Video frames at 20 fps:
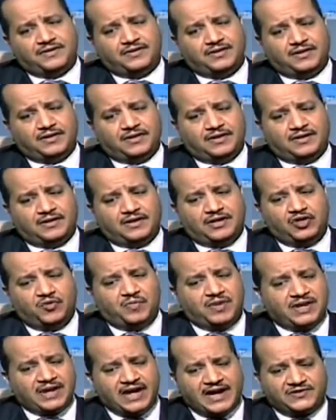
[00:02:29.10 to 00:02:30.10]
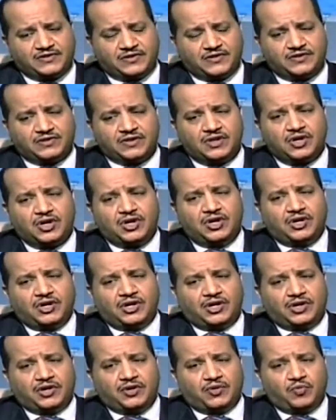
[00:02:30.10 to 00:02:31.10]
their human assets.
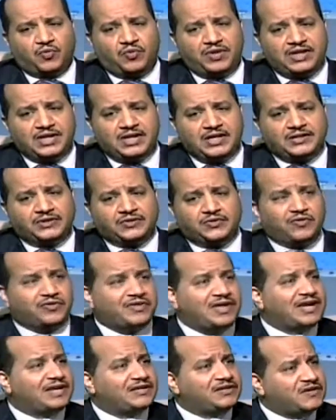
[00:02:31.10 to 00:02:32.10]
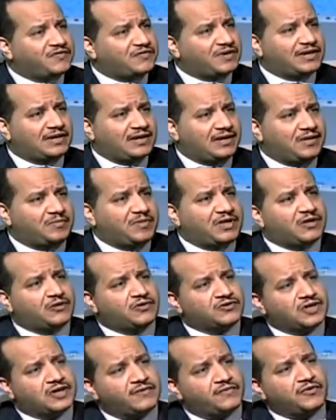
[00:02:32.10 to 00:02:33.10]
We need to think
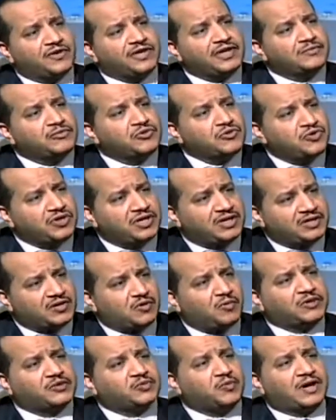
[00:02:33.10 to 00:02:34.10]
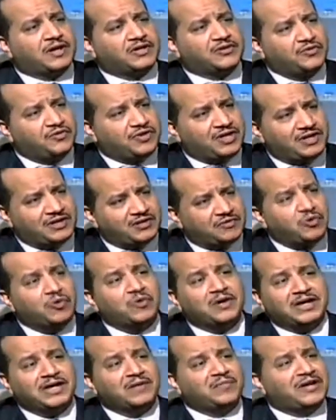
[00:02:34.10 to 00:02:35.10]
differently, because if we keep doing what we are
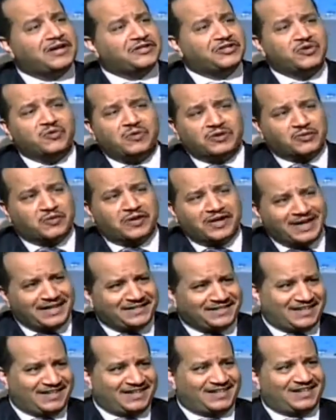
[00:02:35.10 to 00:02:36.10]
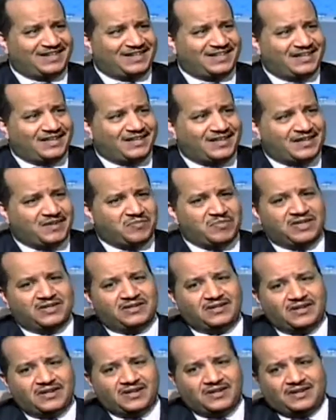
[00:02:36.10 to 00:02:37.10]
doing, we'll keep getting what we are getting.
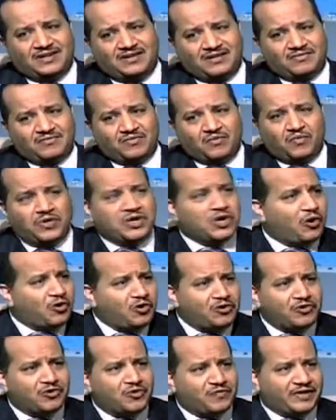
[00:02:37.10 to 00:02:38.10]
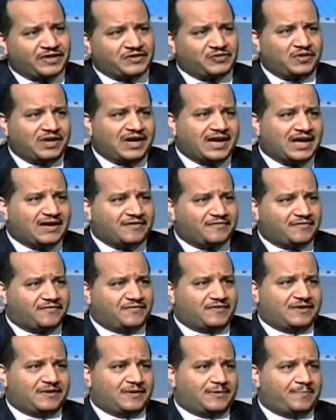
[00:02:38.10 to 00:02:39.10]
I mean, we all know that we
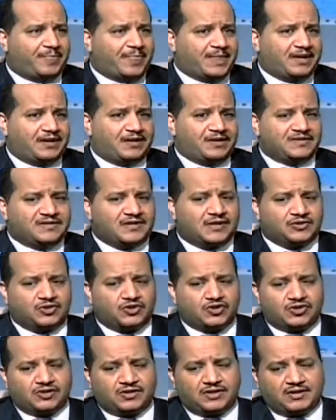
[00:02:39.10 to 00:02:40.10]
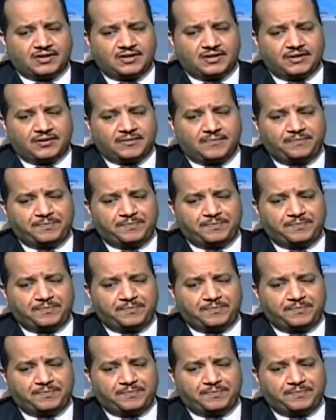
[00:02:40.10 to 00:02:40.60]
have such